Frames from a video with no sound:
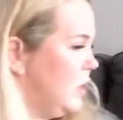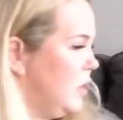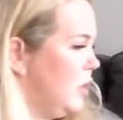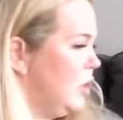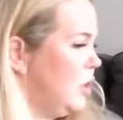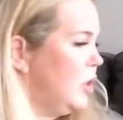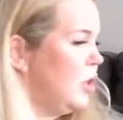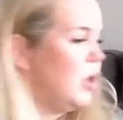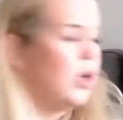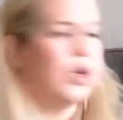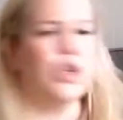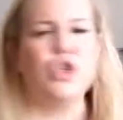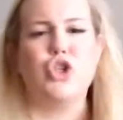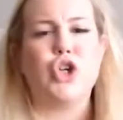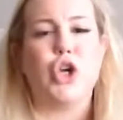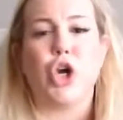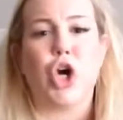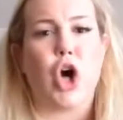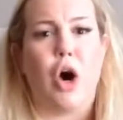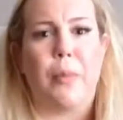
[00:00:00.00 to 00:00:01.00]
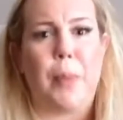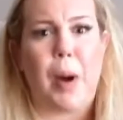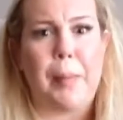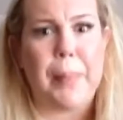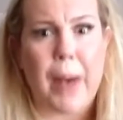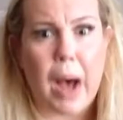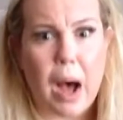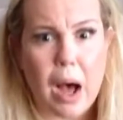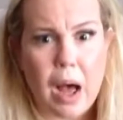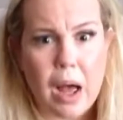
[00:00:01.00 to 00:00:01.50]
We only have
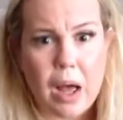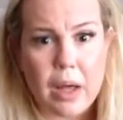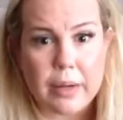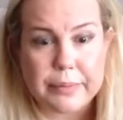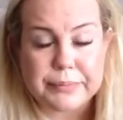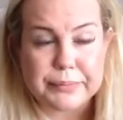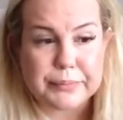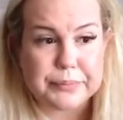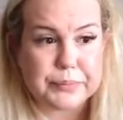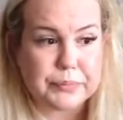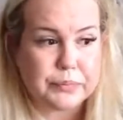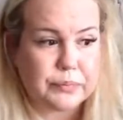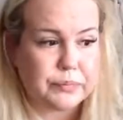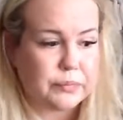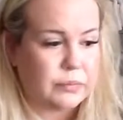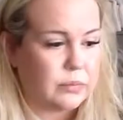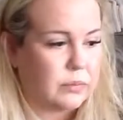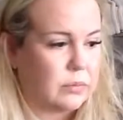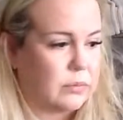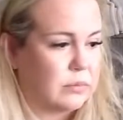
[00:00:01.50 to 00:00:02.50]
the